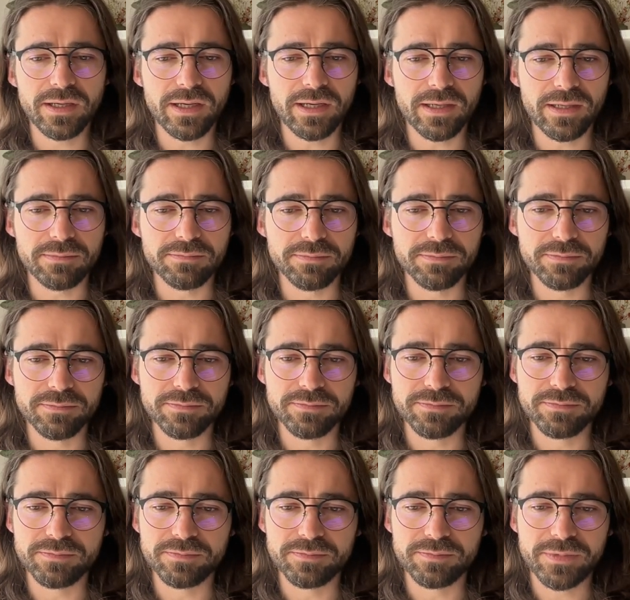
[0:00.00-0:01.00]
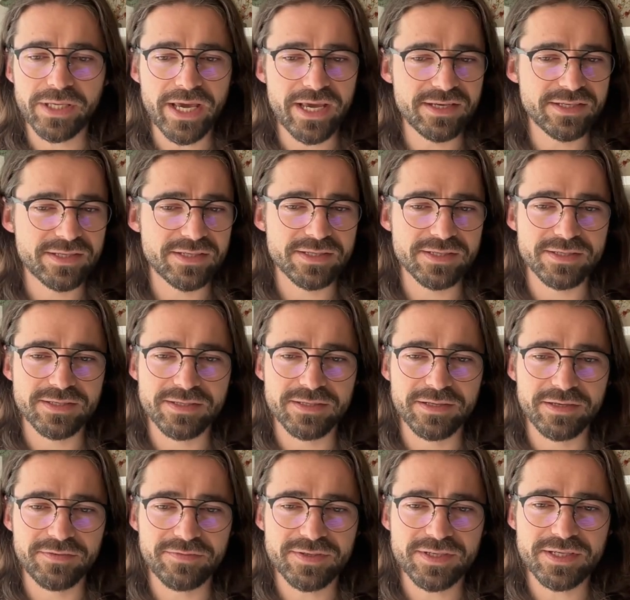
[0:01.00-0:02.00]
uh, cases that
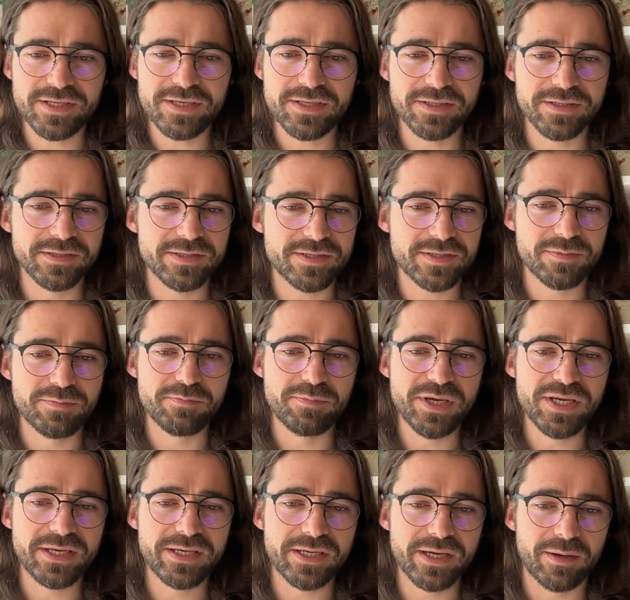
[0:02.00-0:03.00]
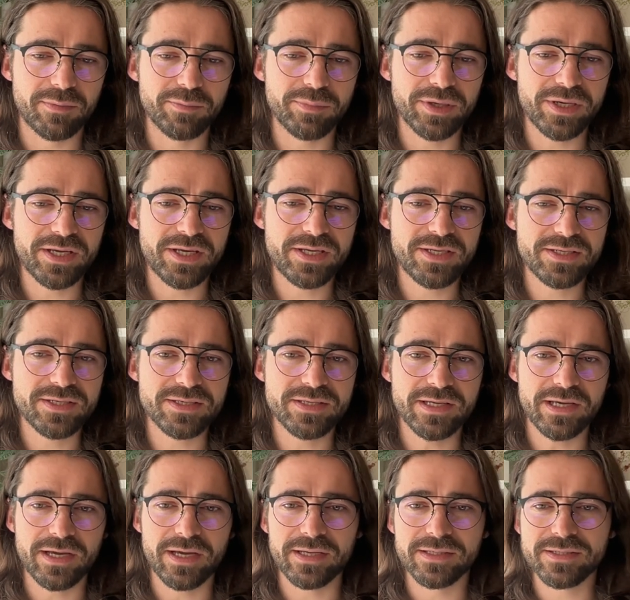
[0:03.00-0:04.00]
I've seen in some big companies
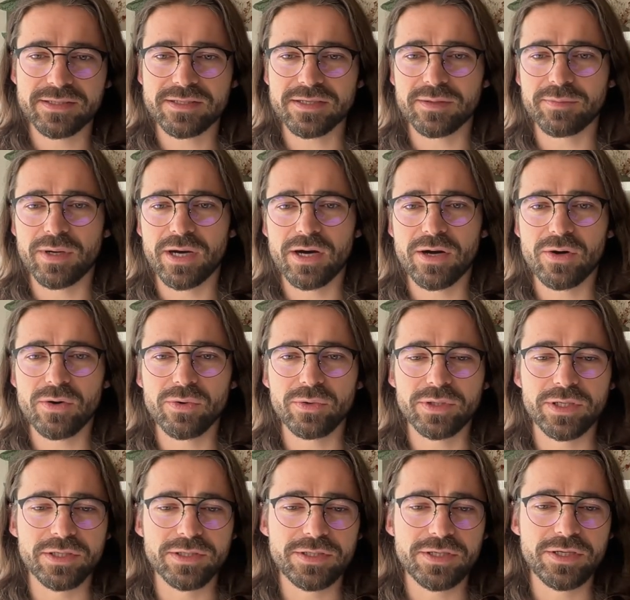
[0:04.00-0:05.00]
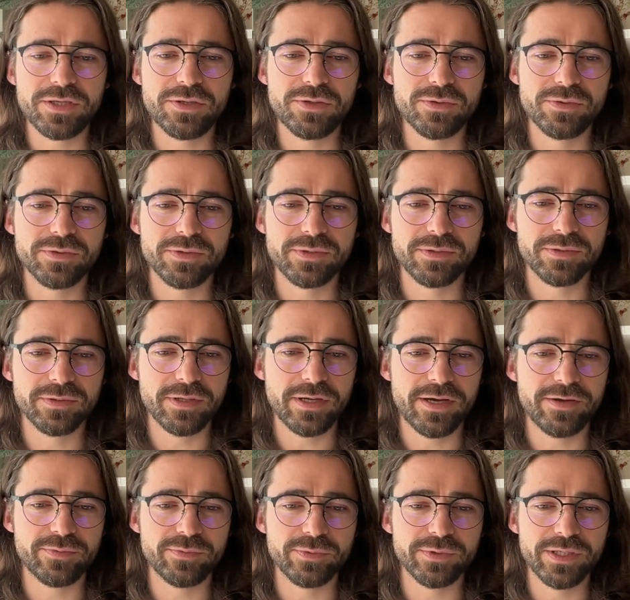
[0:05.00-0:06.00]
that somehow continue their
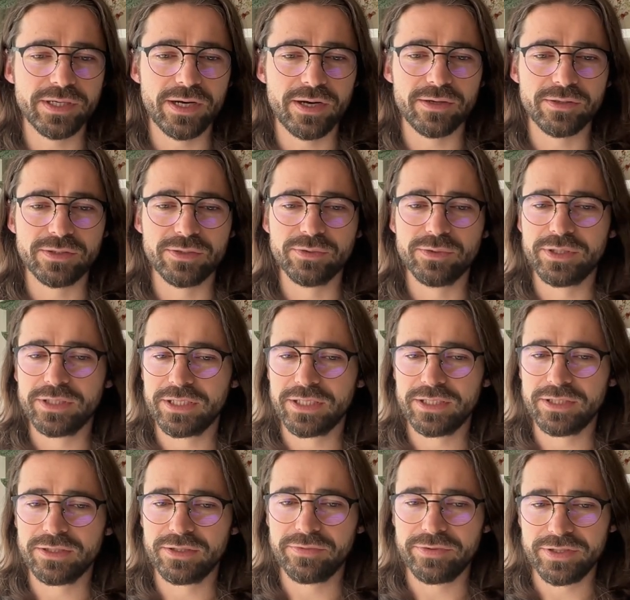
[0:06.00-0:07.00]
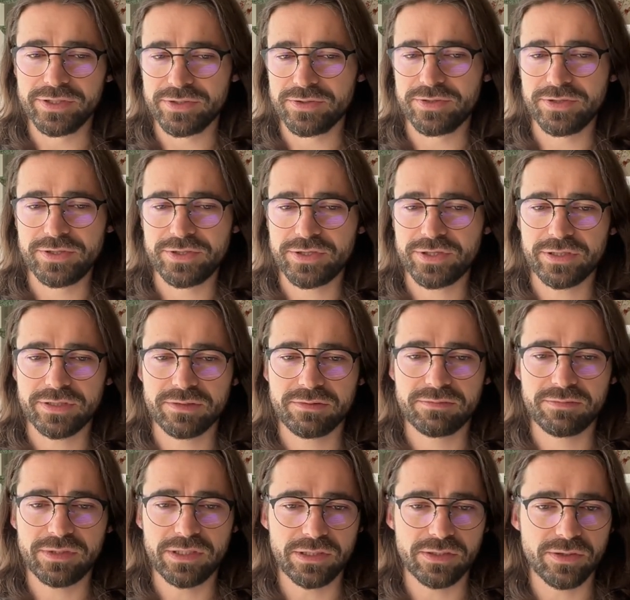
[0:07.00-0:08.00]
life without doing any research,
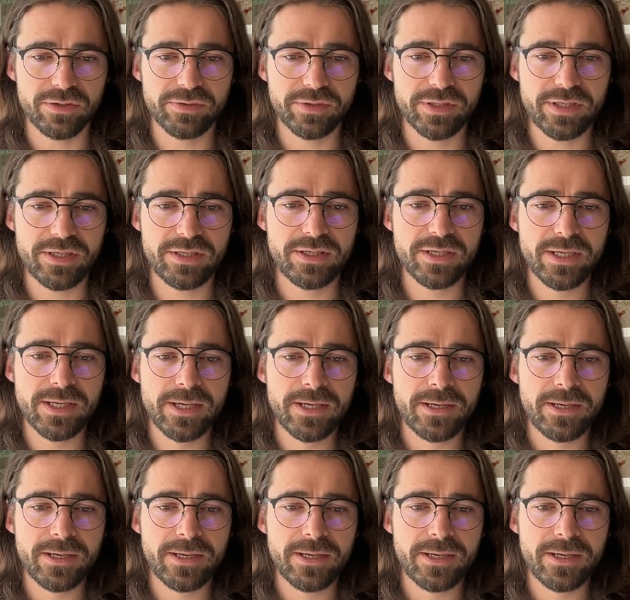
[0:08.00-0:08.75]
and you know they